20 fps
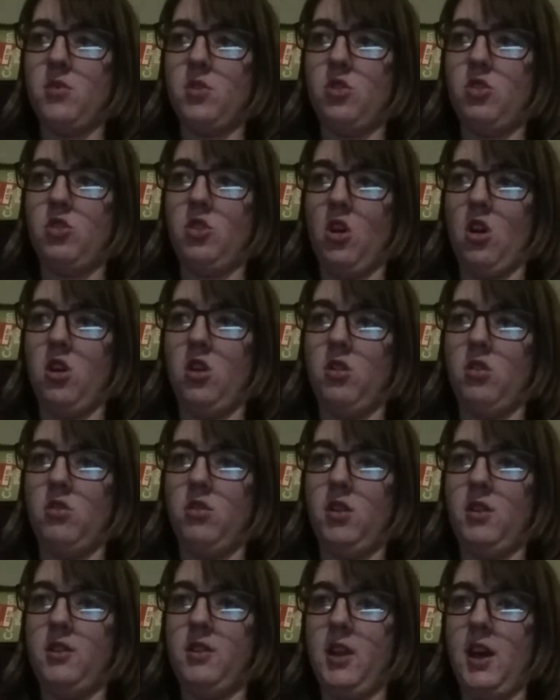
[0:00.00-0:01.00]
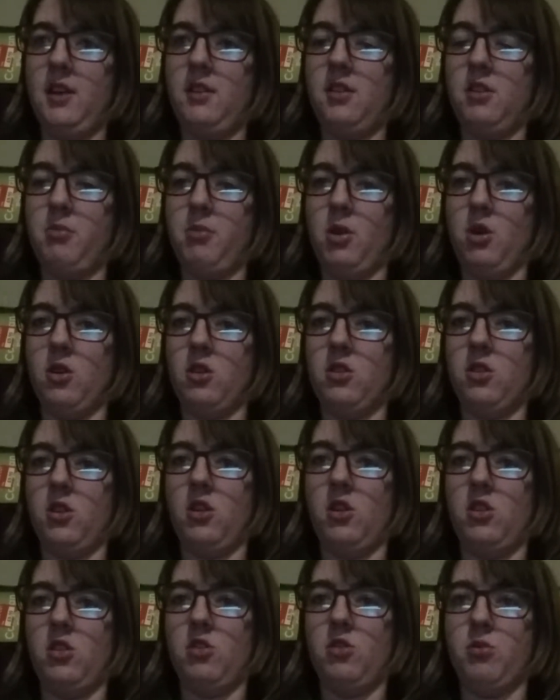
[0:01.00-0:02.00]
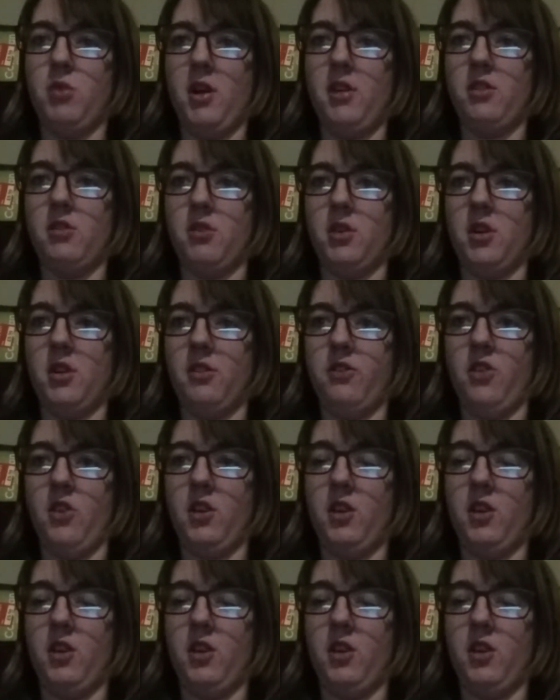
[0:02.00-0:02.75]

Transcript: So his latest blog is rendering